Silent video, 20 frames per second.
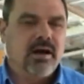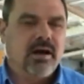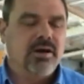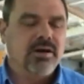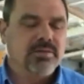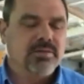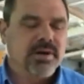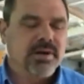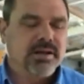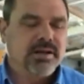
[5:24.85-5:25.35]

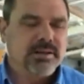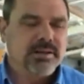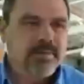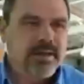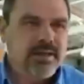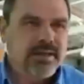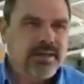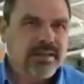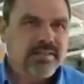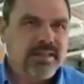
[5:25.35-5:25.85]
ultimately
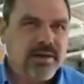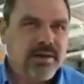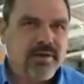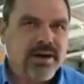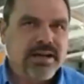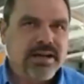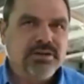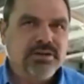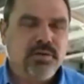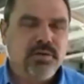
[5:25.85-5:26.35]
get that
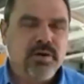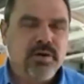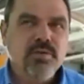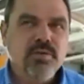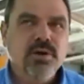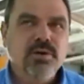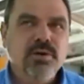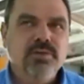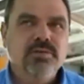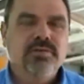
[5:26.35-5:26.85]
ready to
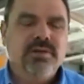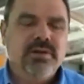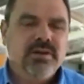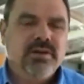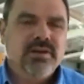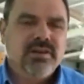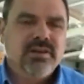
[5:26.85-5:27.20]
remove